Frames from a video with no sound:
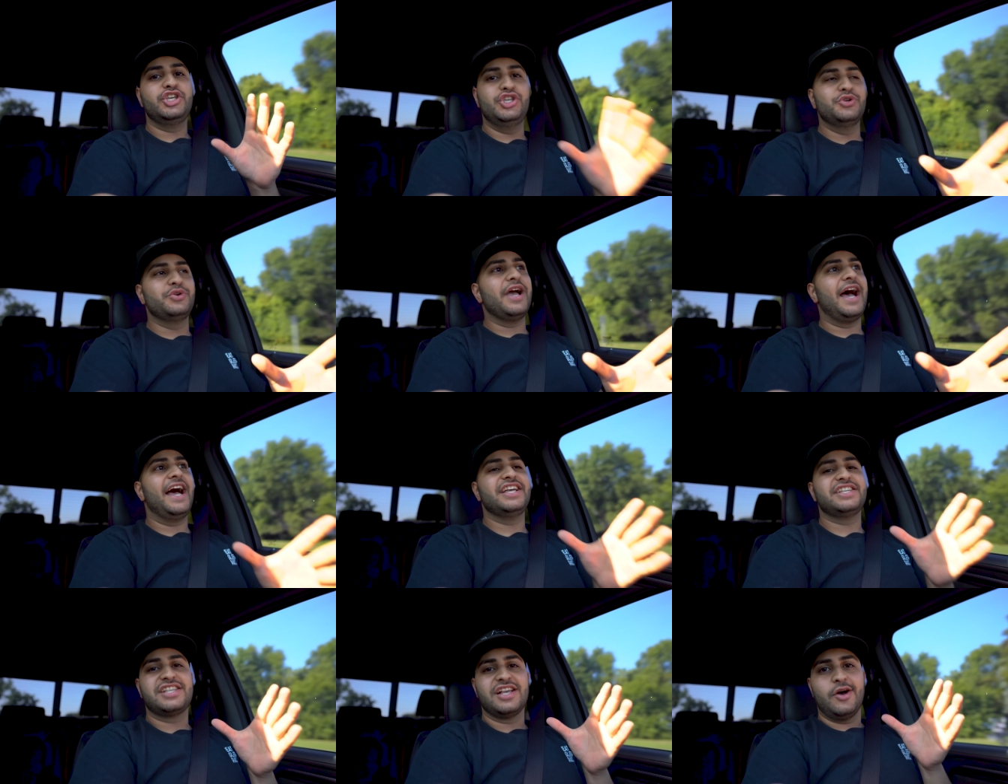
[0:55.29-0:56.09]
you
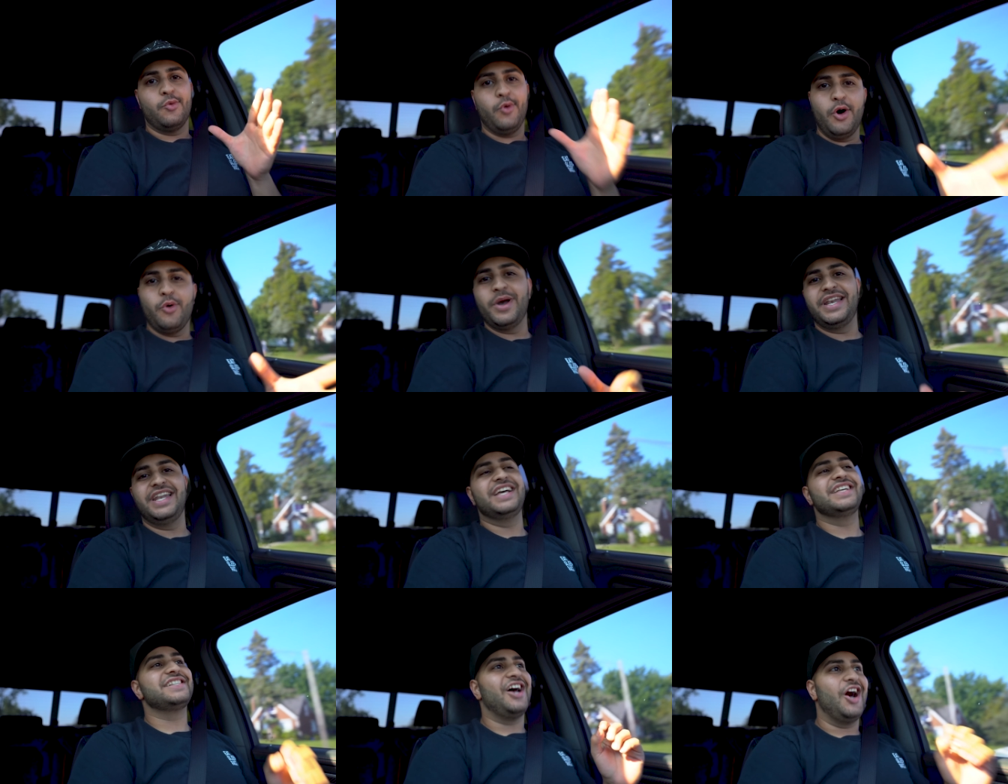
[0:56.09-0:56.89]
guys will
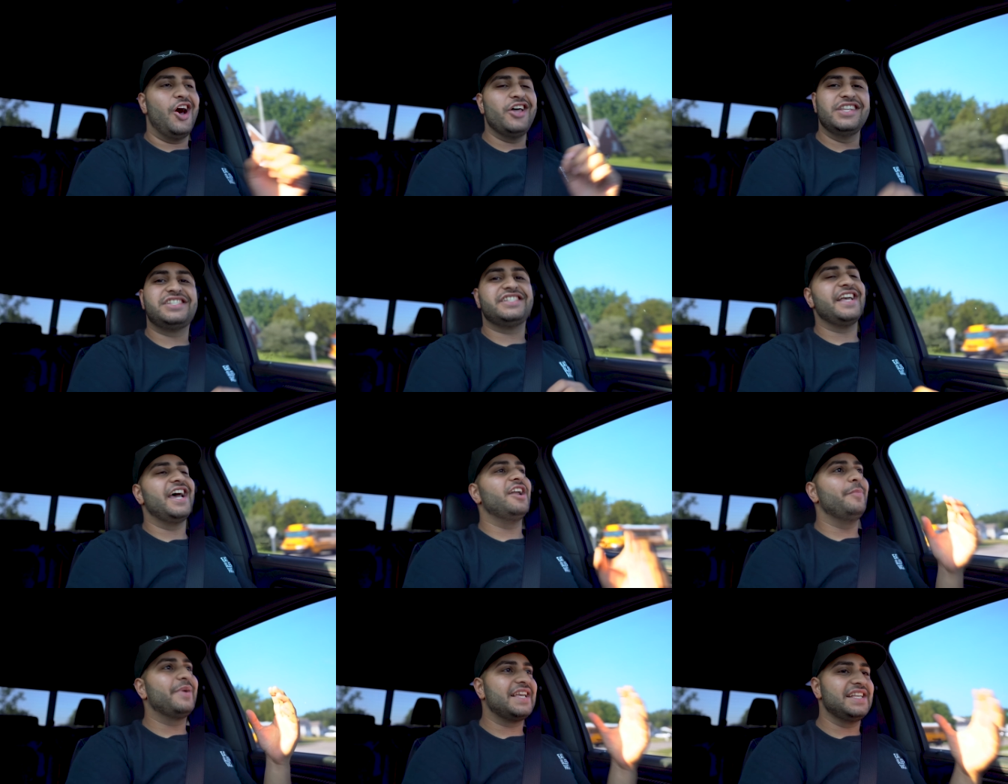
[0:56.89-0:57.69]
witness on this
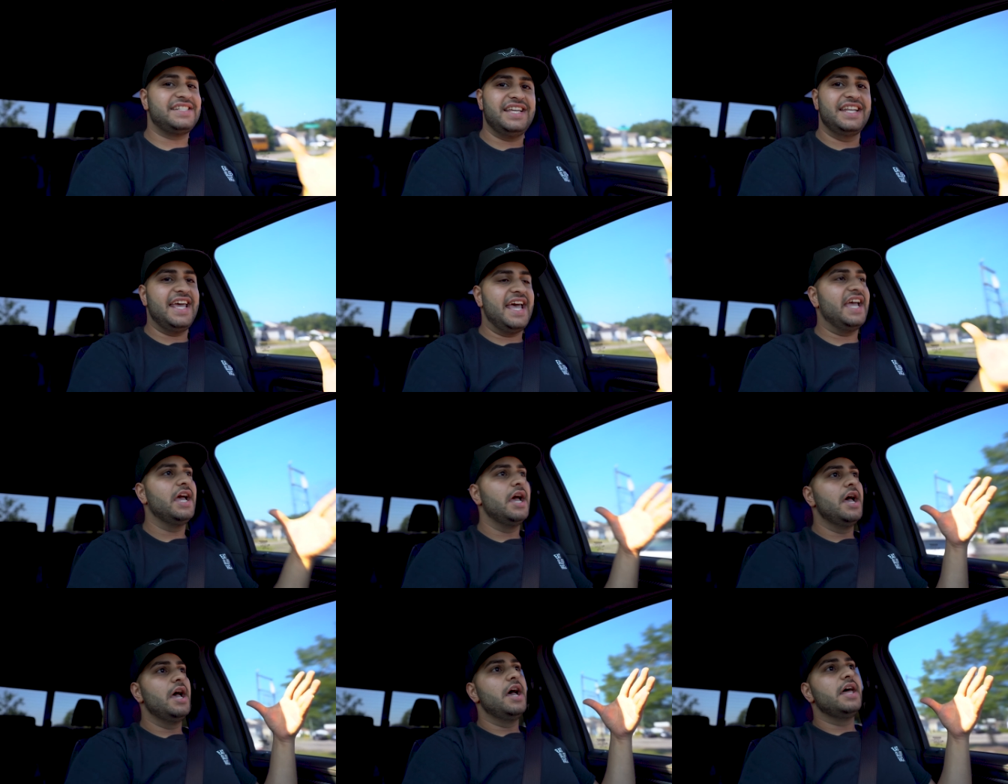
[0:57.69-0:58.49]
channel, because today
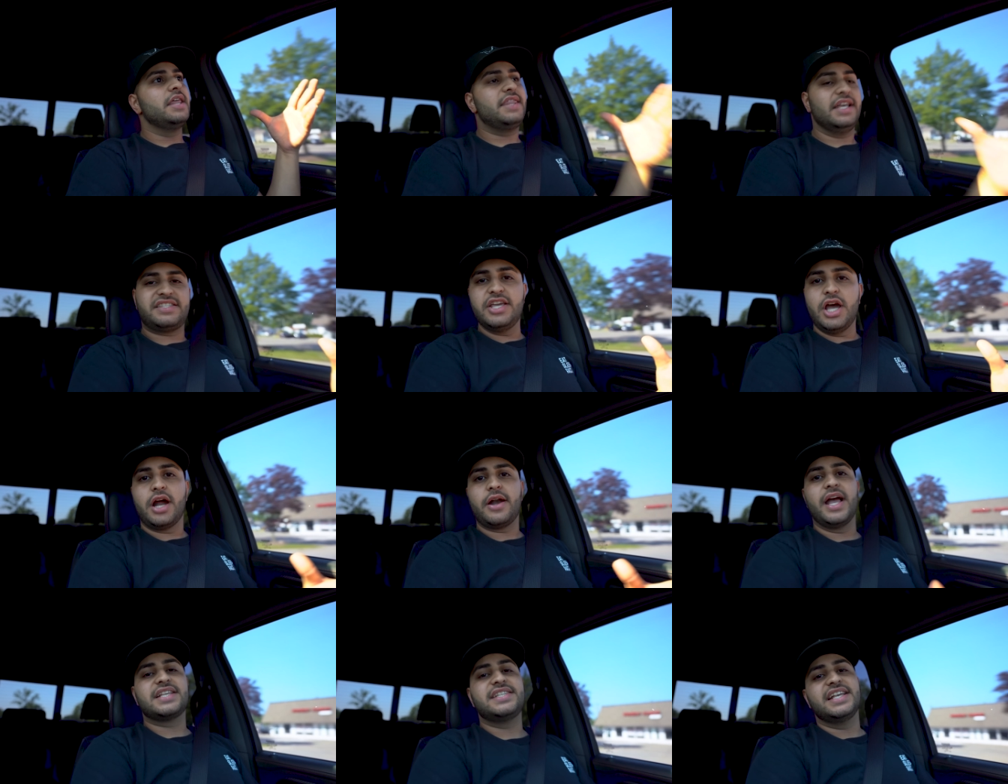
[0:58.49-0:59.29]
the
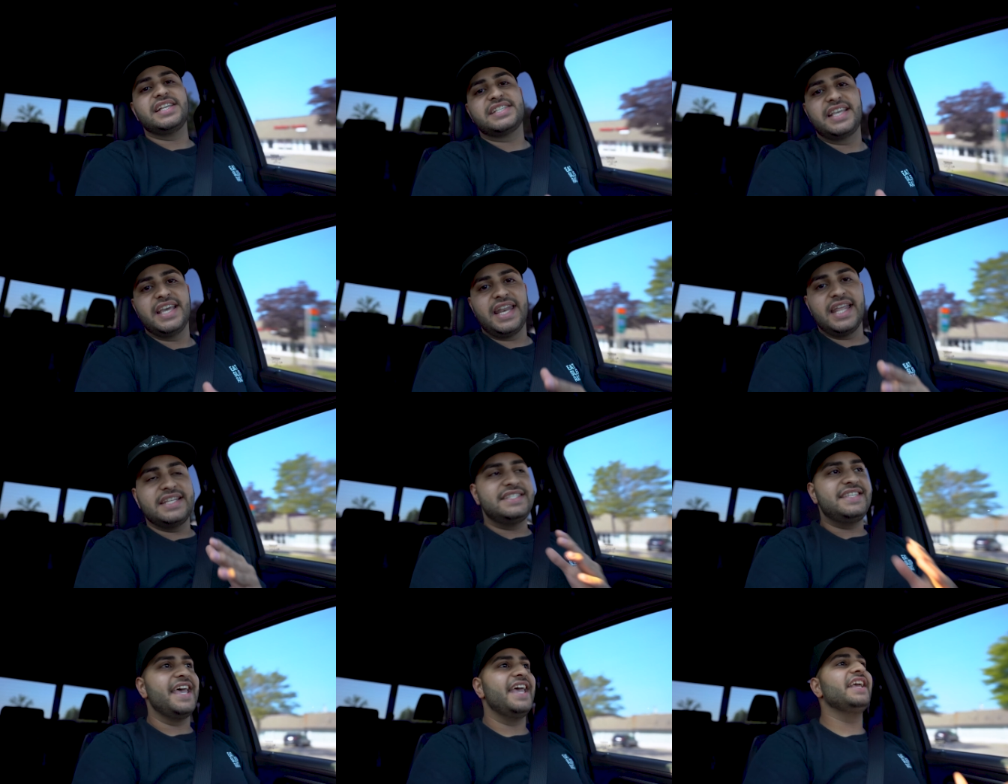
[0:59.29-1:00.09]
TRX is
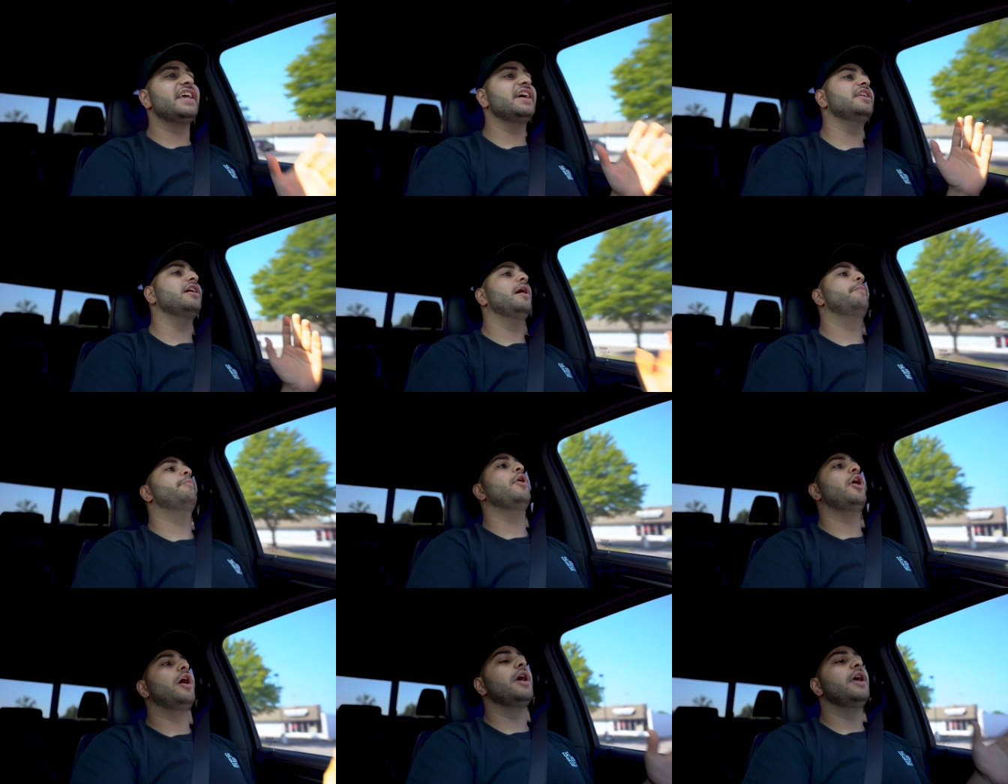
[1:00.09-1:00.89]
getting taken
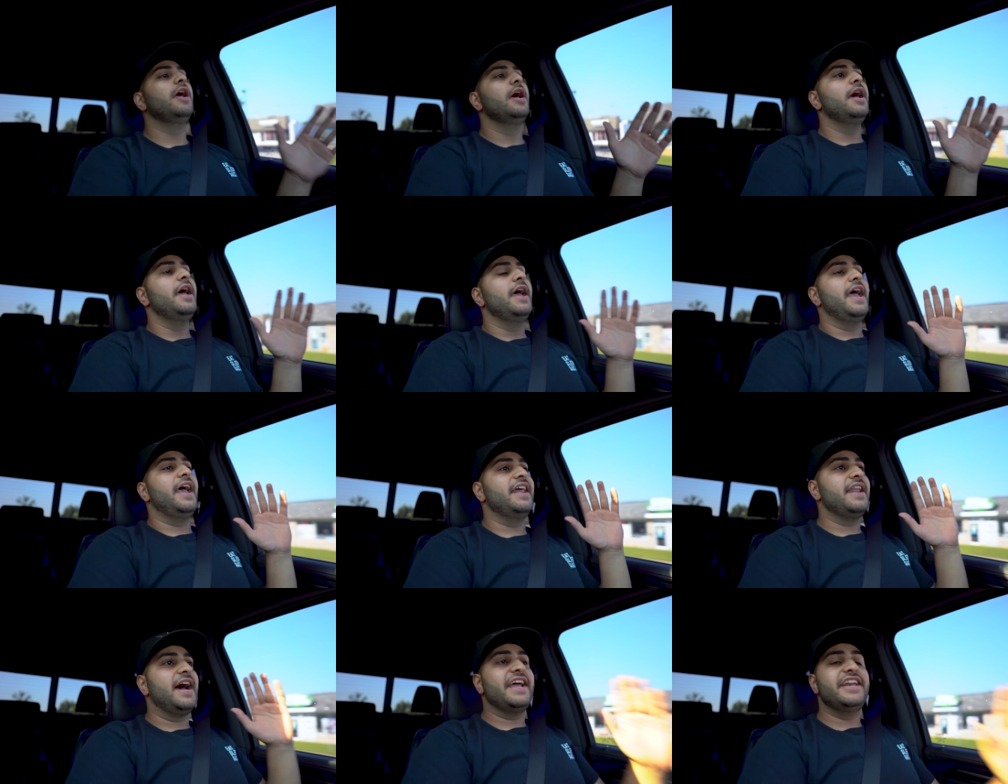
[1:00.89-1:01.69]
apart.
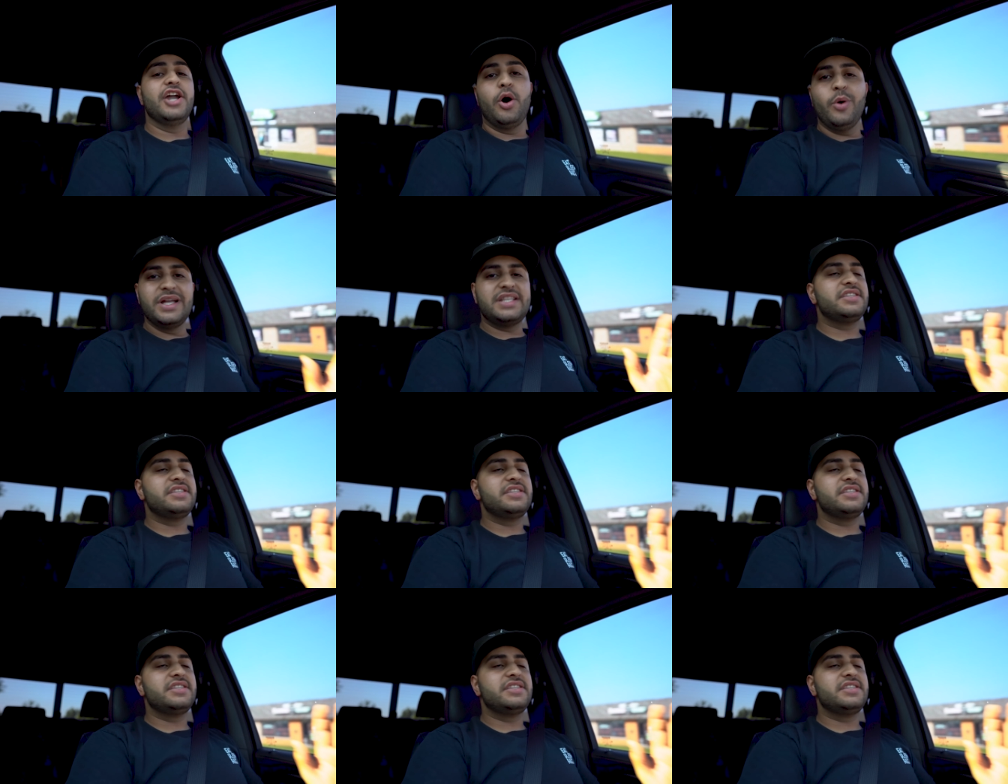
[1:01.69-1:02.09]
And I know it